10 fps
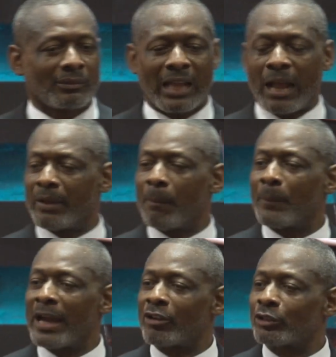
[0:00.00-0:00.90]
I'm
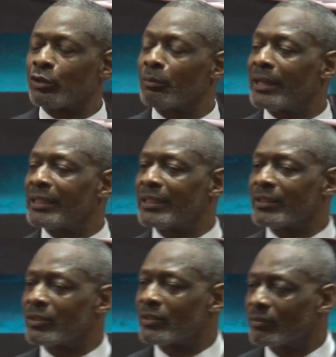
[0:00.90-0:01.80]
embarrassed on my
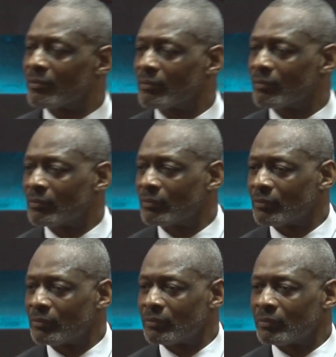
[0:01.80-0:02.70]
knees
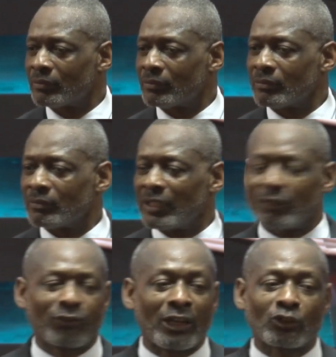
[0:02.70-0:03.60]
in
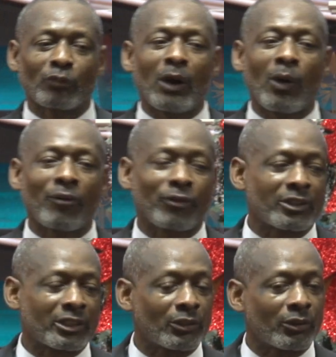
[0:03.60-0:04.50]
front of my wife and
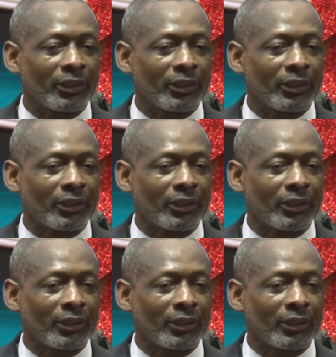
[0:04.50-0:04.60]
children.